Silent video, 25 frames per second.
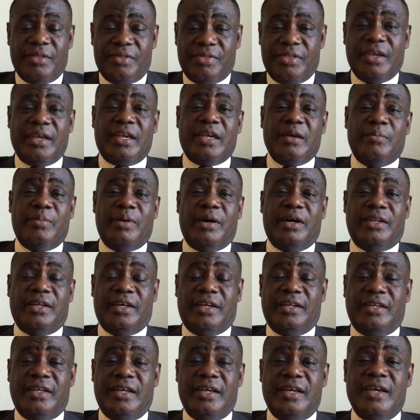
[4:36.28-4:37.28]
Think about
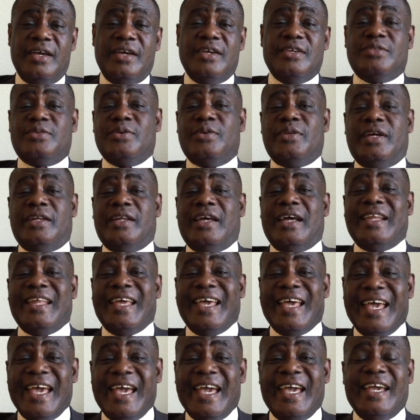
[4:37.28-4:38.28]
that. So that at
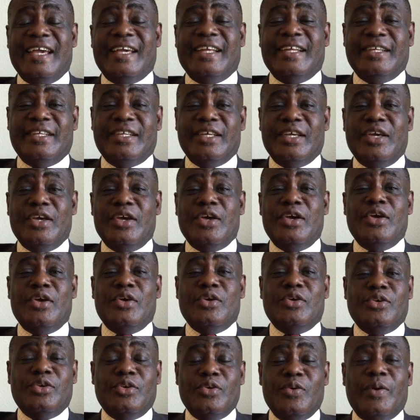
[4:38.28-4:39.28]
the end,
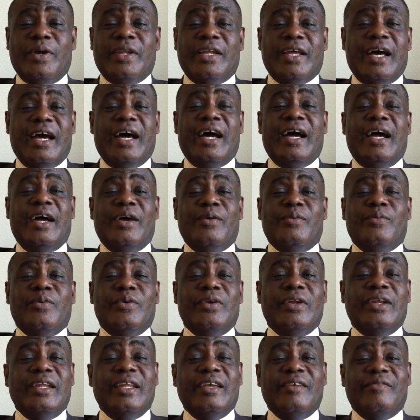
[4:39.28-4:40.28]
you and I
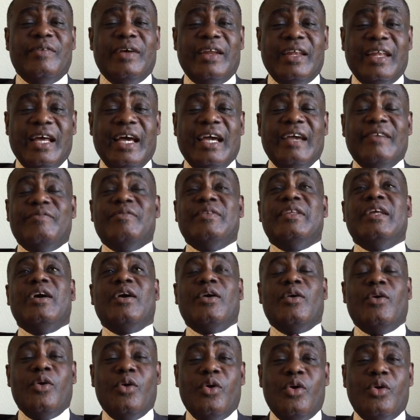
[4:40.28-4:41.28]
will live a life
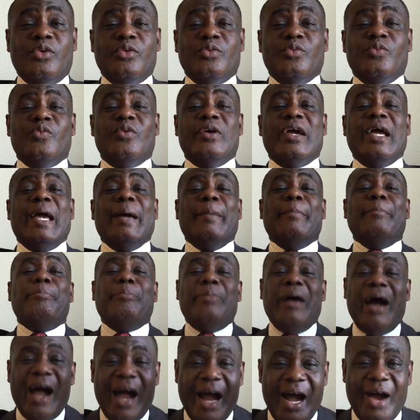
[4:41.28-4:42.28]
that God will
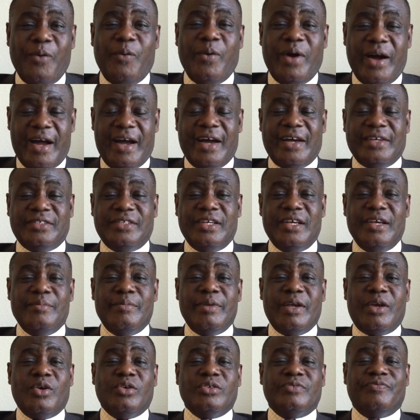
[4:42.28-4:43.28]
empower us.
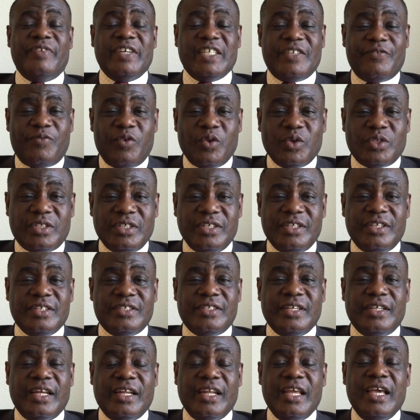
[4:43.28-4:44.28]
Because verse 14, he
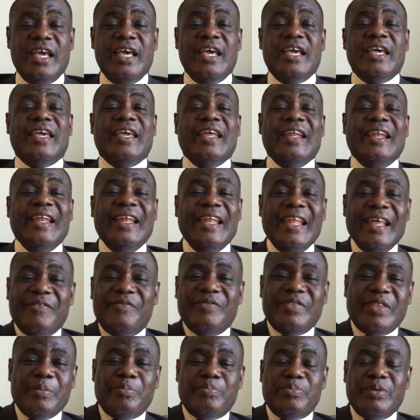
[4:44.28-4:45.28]
said that he
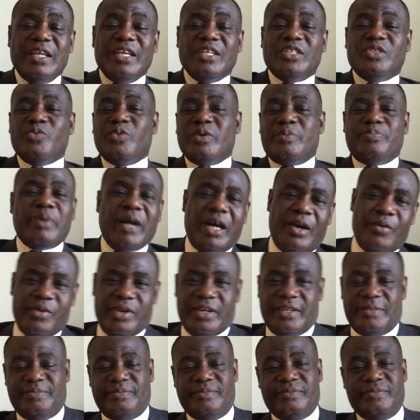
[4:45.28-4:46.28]
left the place with
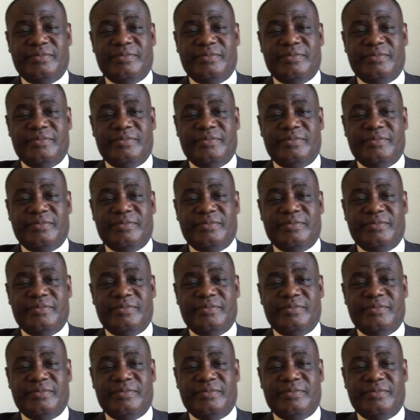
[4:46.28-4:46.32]
power.